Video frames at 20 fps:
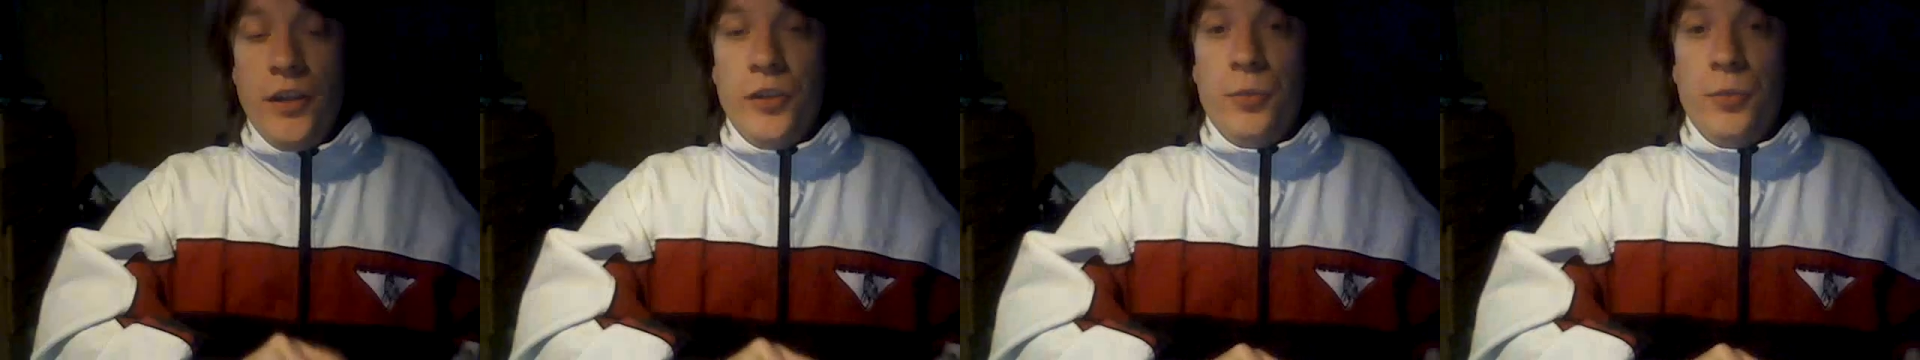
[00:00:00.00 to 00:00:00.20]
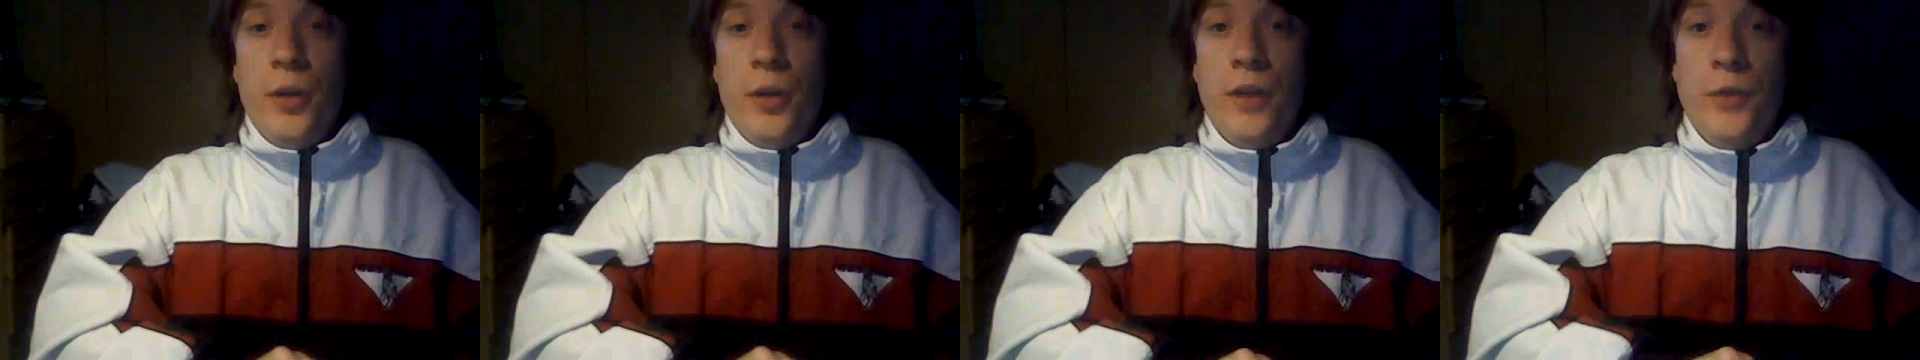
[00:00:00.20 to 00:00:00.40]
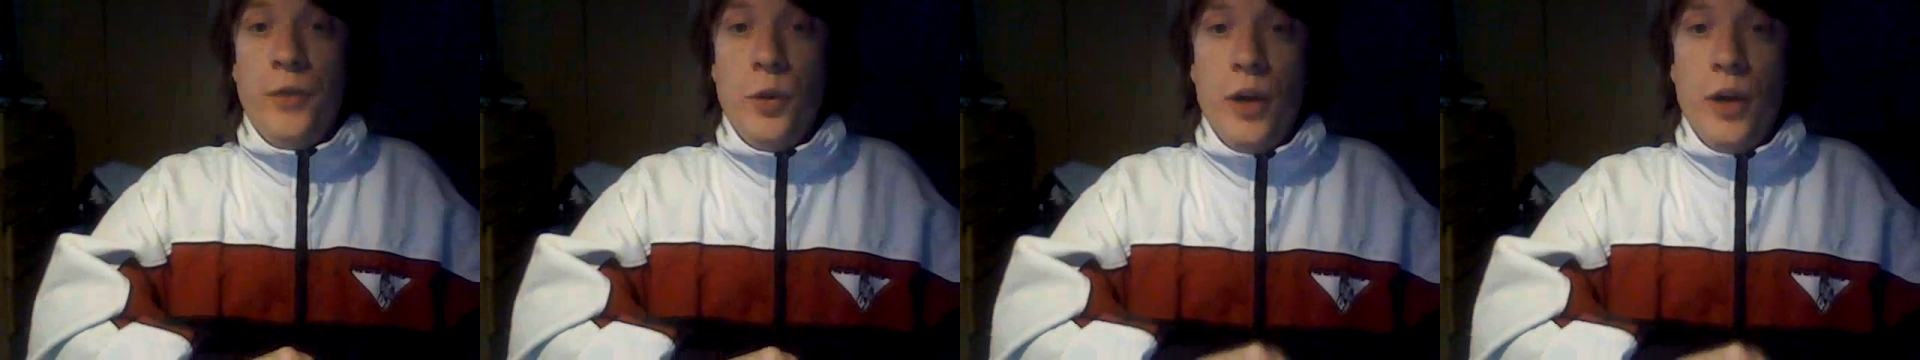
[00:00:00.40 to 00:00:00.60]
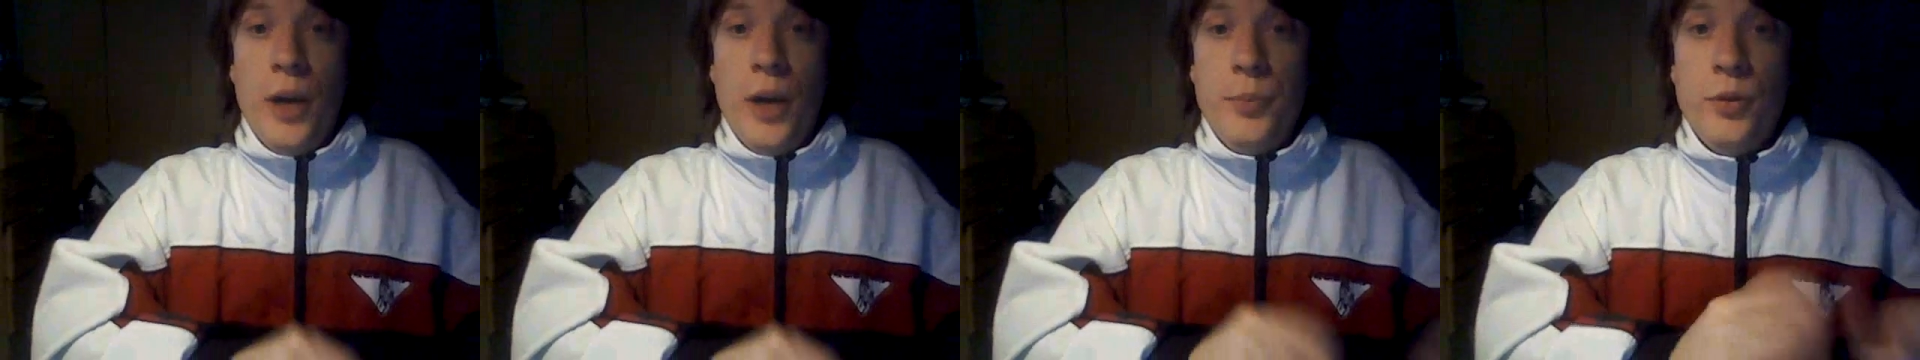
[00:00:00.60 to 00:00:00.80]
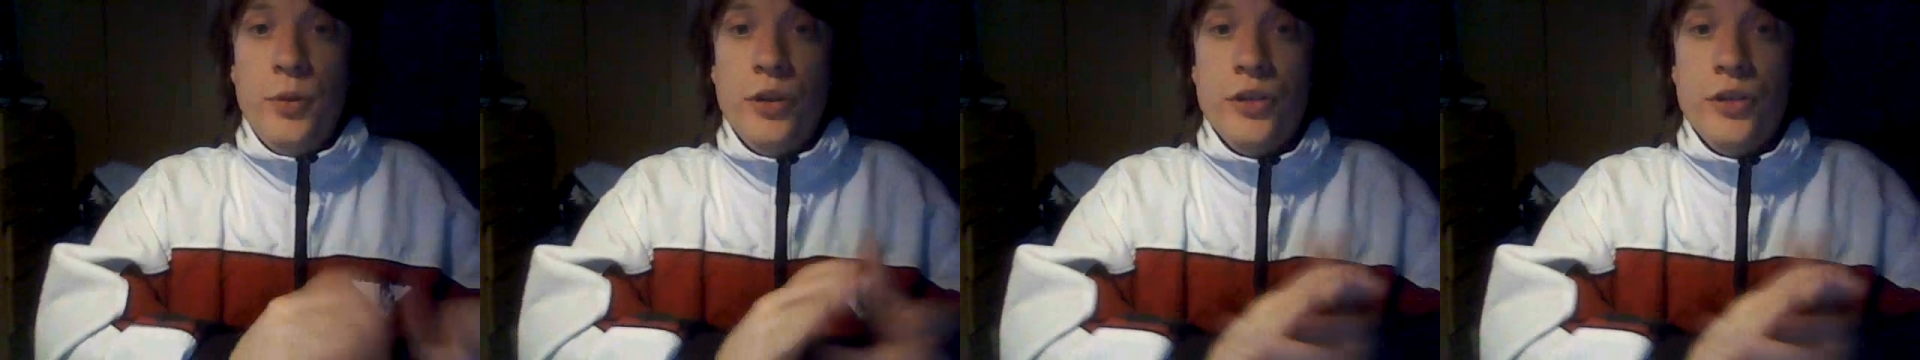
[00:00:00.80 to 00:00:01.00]
that's my review. I
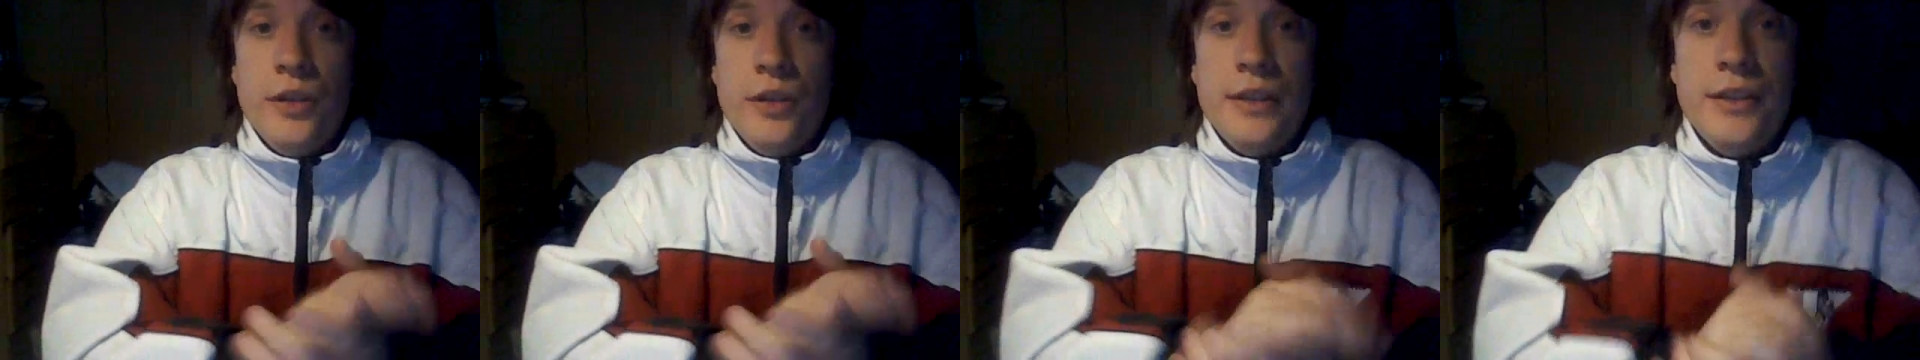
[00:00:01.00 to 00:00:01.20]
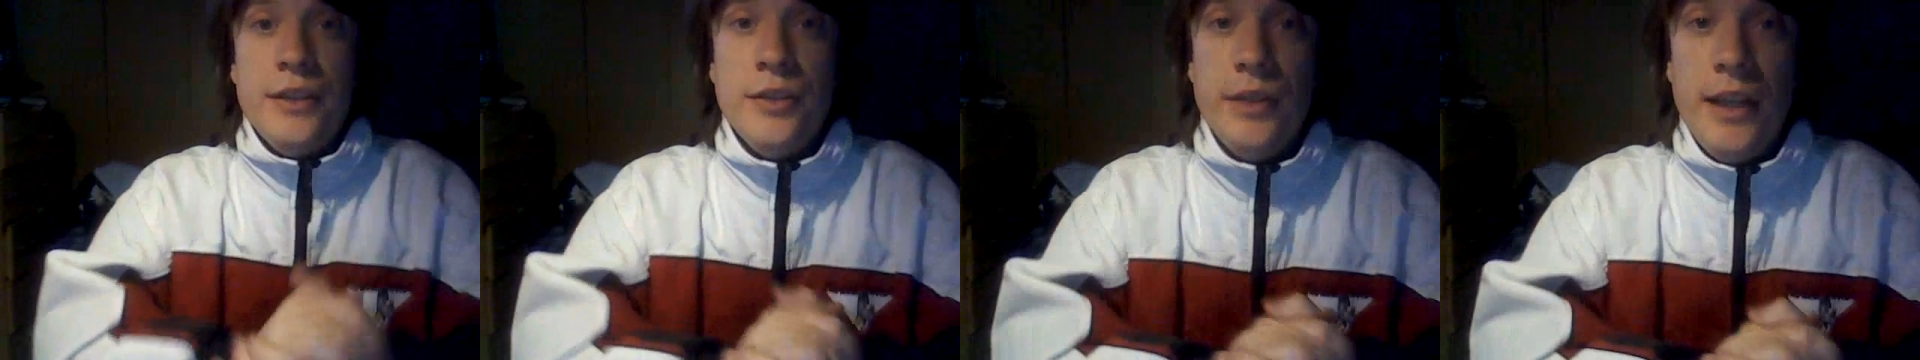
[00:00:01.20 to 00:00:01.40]
hope you enjoyed it.